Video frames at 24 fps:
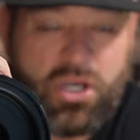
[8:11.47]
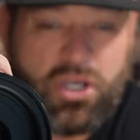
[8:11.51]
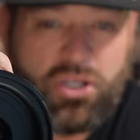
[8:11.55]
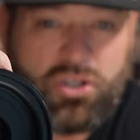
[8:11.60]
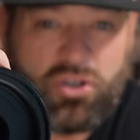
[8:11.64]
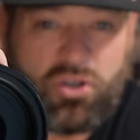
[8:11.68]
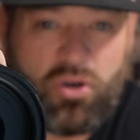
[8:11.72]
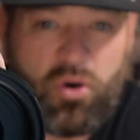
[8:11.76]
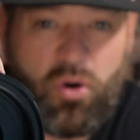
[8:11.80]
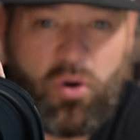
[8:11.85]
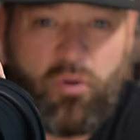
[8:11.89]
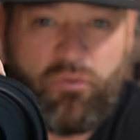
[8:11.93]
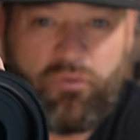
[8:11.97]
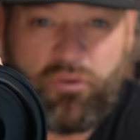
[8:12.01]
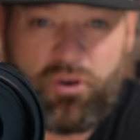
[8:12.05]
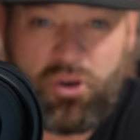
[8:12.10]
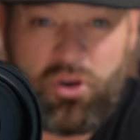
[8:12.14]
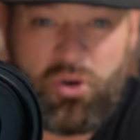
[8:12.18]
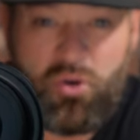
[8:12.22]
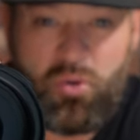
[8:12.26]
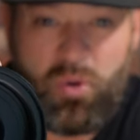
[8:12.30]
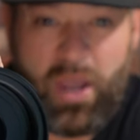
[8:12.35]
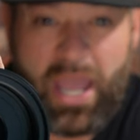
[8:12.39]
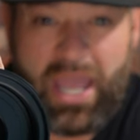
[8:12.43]
So for
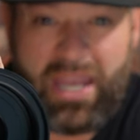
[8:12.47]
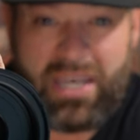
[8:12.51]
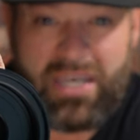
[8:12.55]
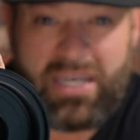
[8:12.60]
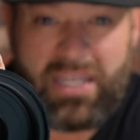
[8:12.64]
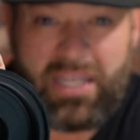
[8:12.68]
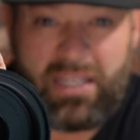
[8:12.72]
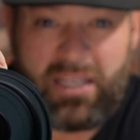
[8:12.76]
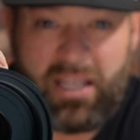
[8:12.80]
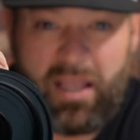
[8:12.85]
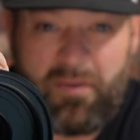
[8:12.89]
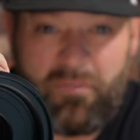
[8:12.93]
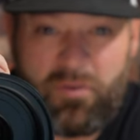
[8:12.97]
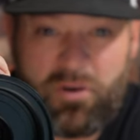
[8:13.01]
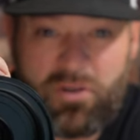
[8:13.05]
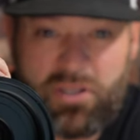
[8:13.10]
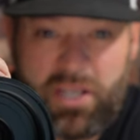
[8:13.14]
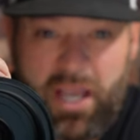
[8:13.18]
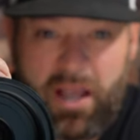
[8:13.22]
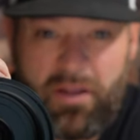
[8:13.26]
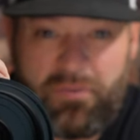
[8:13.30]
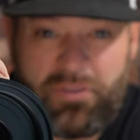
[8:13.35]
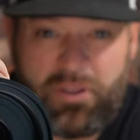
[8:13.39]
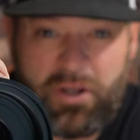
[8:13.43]
you ND lovers
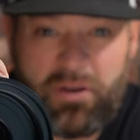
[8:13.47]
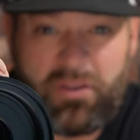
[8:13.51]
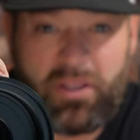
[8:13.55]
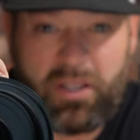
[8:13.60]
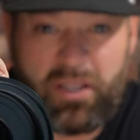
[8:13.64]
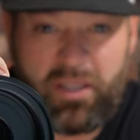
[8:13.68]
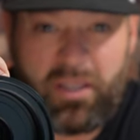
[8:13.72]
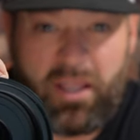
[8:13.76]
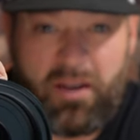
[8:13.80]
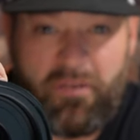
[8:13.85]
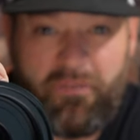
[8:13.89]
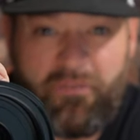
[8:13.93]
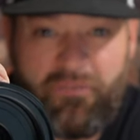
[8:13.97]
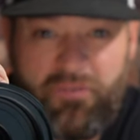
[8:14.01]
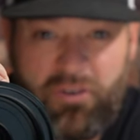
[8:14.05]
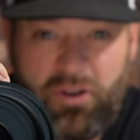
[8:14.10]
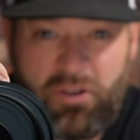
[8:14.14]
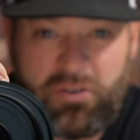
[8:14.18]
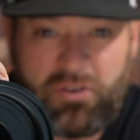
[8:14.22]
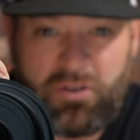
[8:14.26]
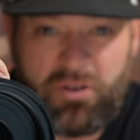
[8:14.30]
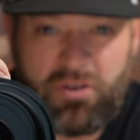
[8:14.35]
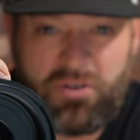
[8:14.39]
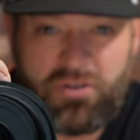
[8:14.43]
out there that love
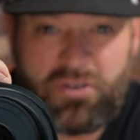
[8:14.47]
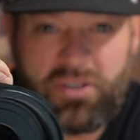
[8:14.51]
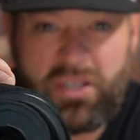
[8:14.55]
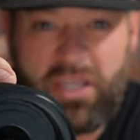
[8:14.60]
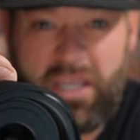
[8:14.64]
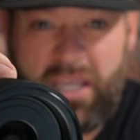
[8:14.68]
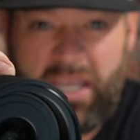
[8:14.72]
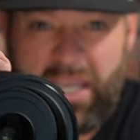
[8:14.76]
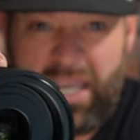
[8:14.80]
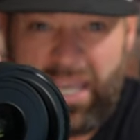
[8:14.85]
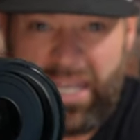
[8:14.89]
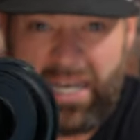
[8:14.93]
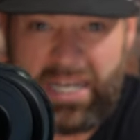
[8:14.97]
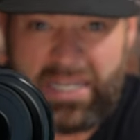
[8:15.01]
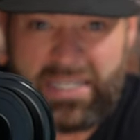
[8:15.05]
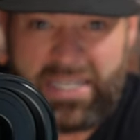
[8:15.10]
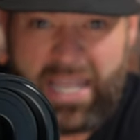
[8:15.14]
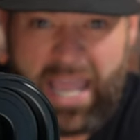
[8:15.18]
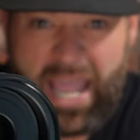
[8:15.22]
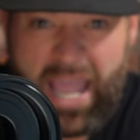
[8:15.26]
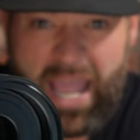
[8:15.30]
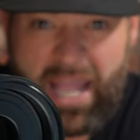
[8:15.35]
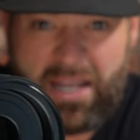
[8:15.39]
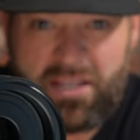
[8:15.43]
filters and
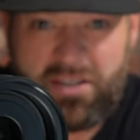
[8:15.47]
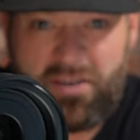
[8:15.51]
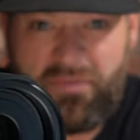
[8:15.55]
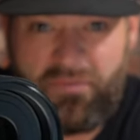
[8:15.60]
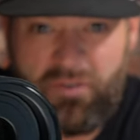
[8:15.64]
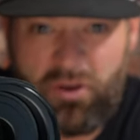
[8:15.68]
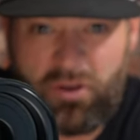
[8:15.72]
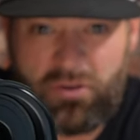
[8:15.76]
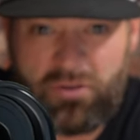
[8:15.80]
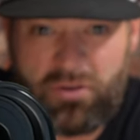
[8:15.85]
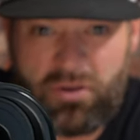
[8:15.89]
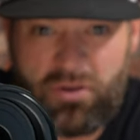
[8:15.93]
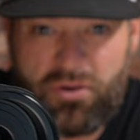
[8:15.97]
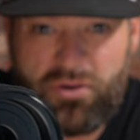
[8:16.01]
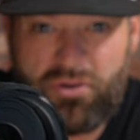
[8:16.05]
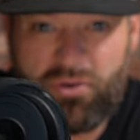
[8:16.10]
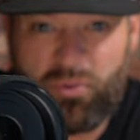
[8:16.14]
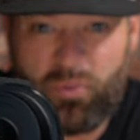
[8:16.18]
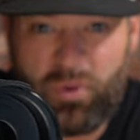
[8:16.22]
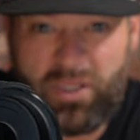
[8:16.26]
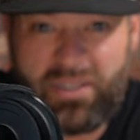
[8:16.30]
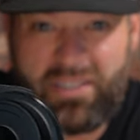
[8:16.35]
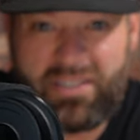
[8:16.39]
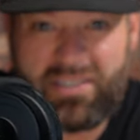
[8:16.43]
attached filters
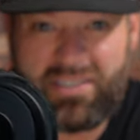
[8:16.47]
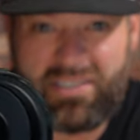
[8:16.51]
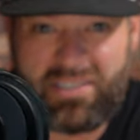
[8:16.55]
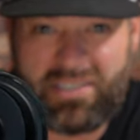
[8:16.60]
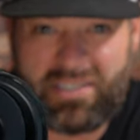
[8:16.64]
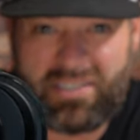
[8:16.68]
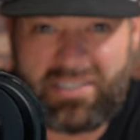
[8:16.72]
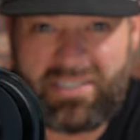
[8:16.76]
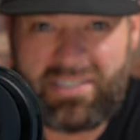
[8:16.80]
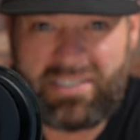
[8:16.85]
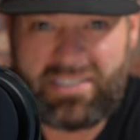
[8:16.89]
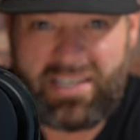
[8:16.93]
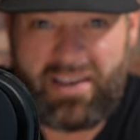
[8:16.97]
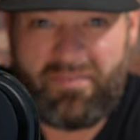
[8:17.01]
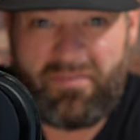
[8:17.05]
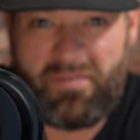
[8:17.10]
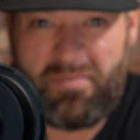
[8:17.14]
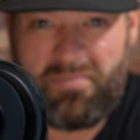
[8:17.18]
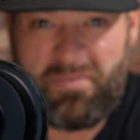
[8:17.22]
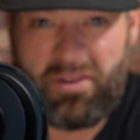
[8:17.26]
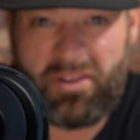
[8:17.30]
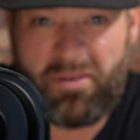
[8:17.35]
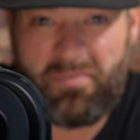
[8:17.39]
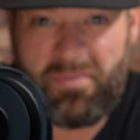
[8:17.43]
with its
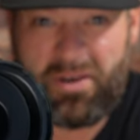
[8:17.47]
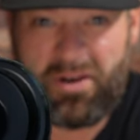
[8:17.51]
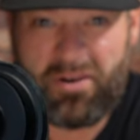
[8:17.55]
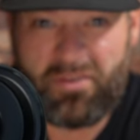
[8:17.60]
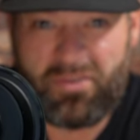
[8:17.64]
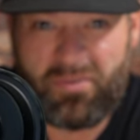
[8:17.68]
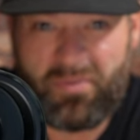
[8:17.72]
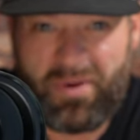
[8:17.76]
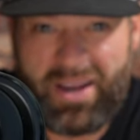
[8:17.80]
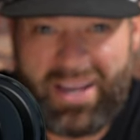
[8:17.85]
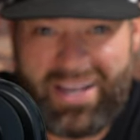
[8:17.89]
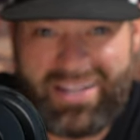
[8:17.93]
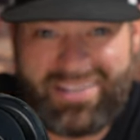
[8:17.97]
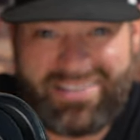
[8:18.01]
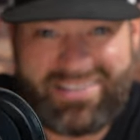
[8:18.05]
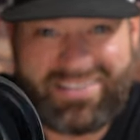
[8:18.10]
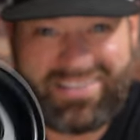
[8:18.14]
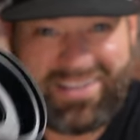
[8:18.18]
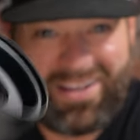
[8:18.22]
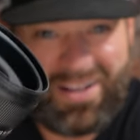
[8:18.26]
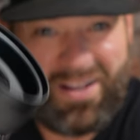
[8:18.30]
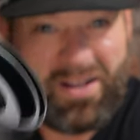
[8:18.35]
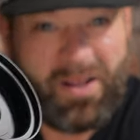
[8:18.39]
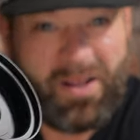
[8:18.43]
67mm threads,